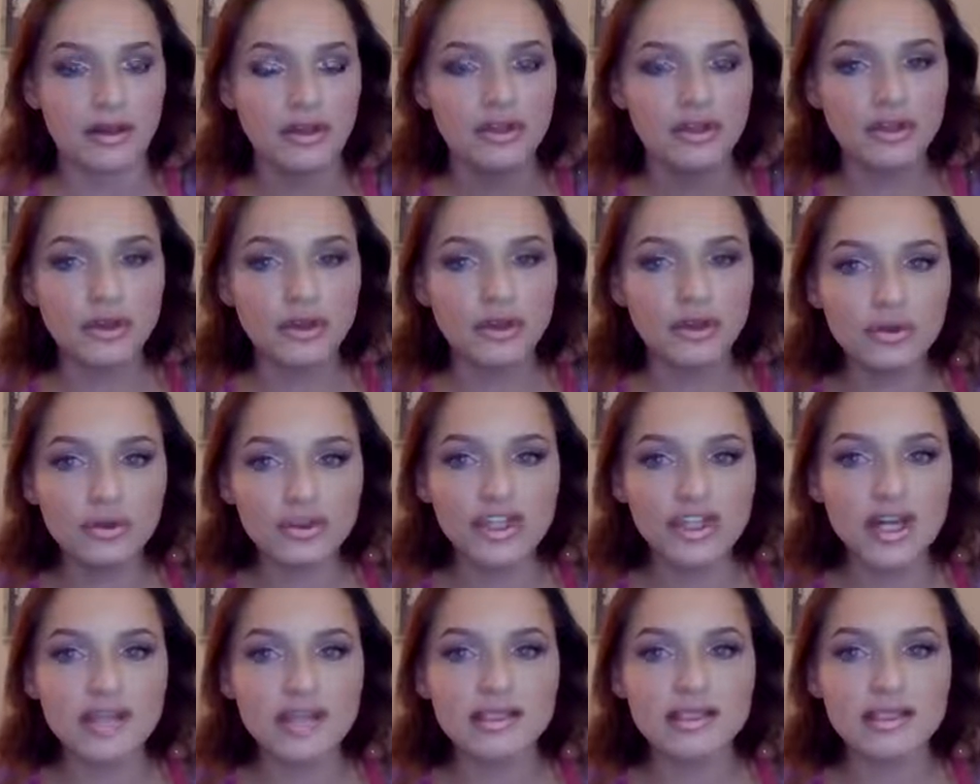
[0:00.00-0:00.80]
You
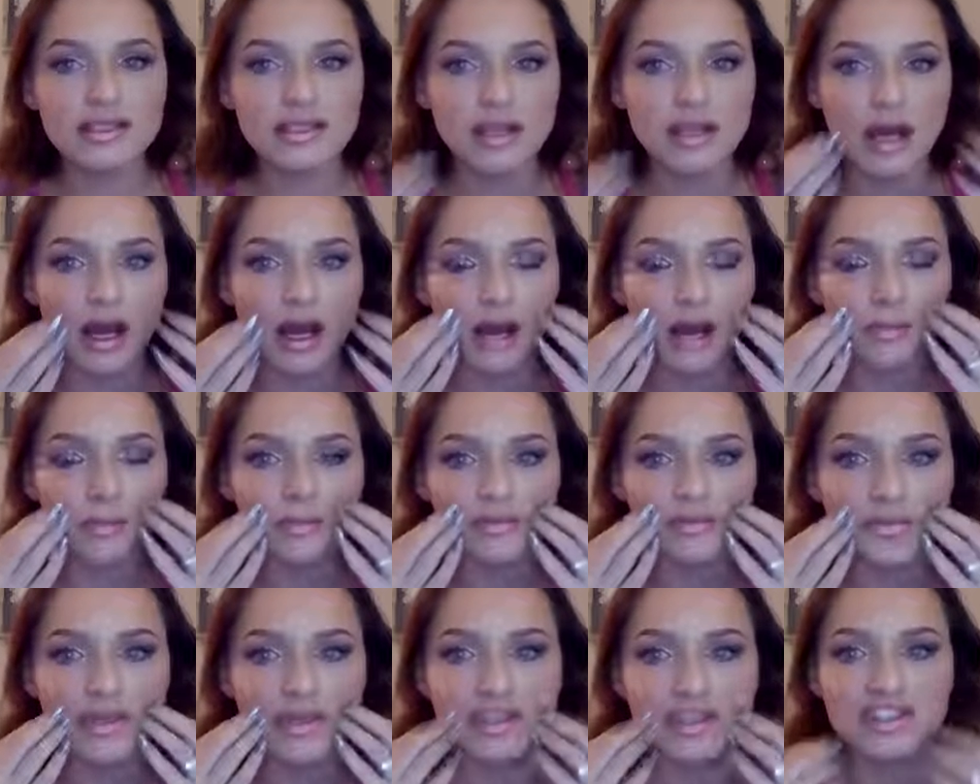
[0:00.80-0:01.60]
just
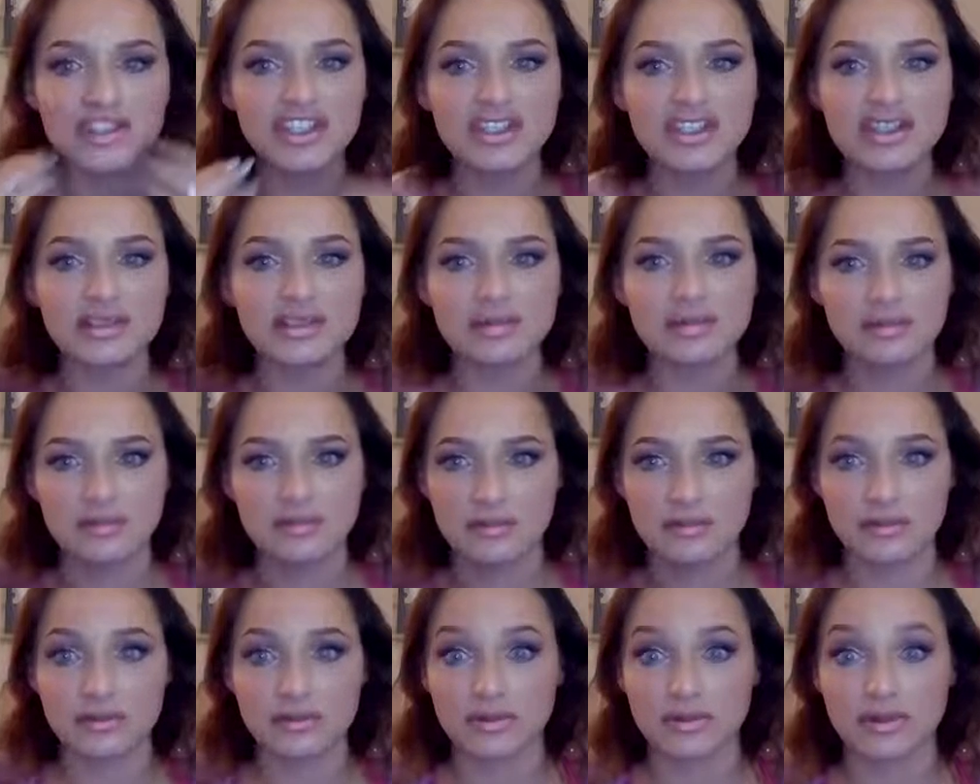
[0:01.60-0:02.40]

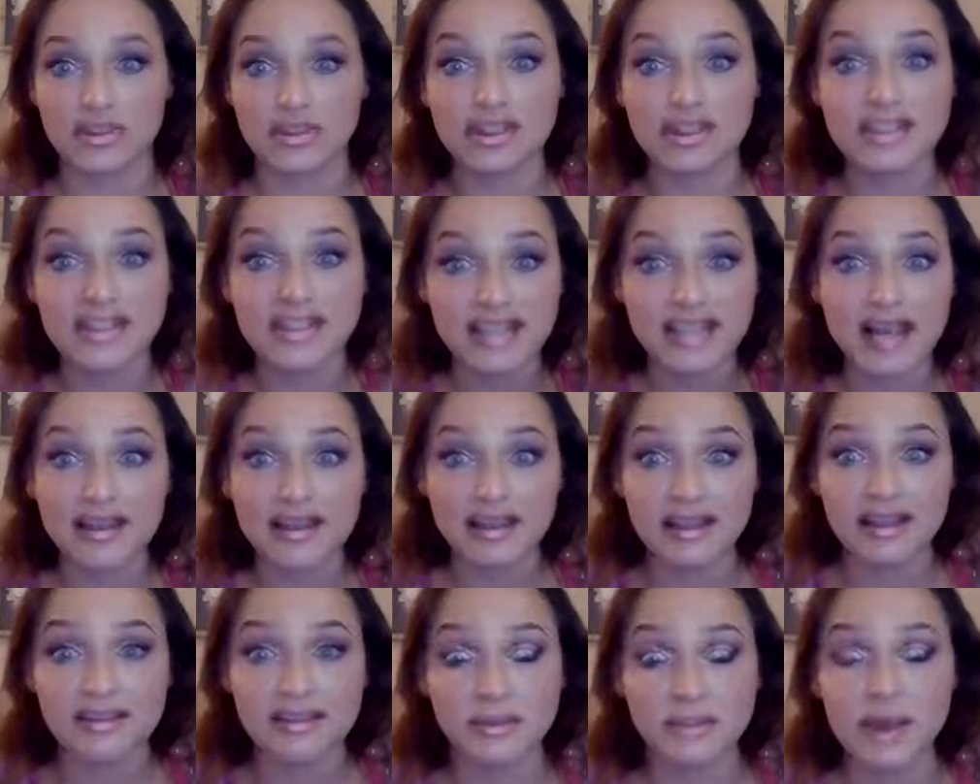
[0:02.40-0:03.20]
sell
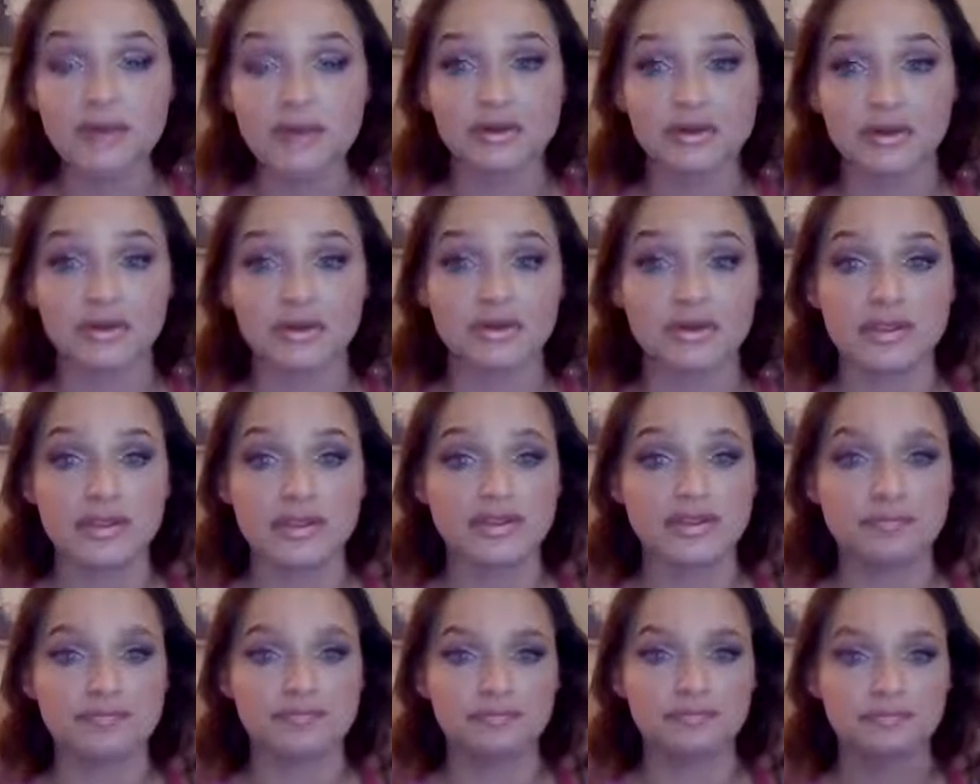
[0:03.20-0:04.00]
it as
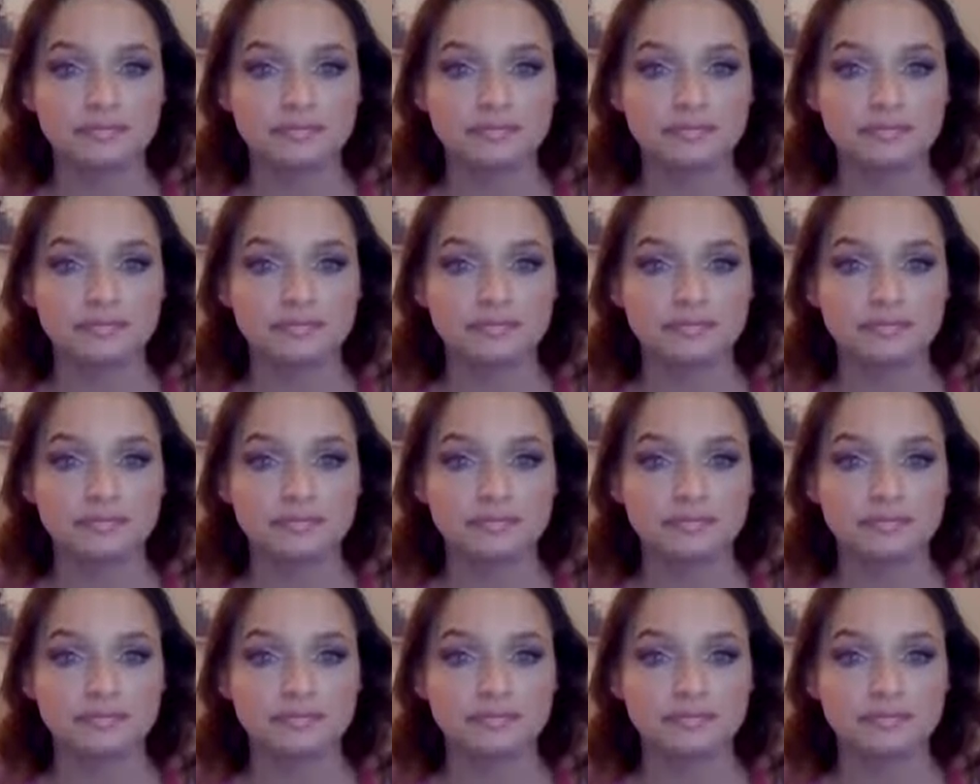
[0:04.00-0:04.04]
bundles.